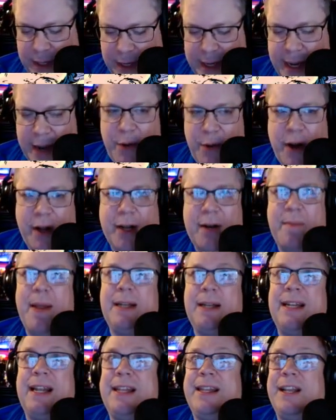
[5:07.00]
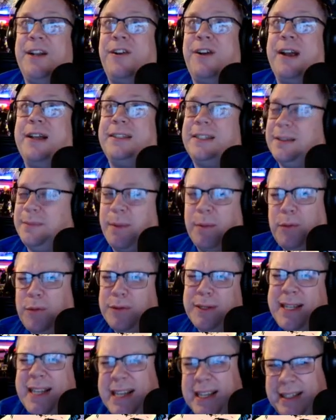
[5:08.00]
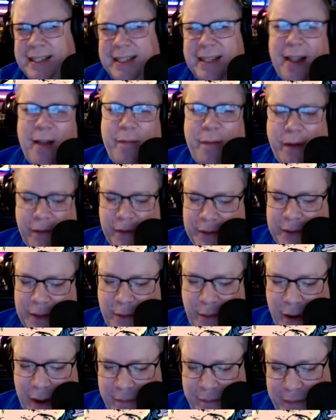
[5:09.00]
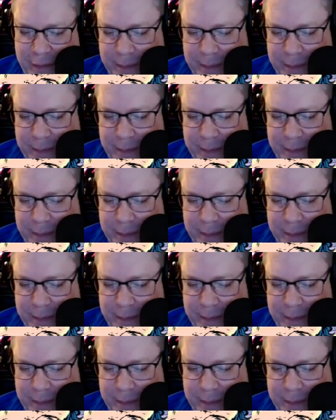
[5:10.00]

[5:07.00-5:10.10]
yeah, we're not going to mention anything crisis, but we'll tease stuff every so often.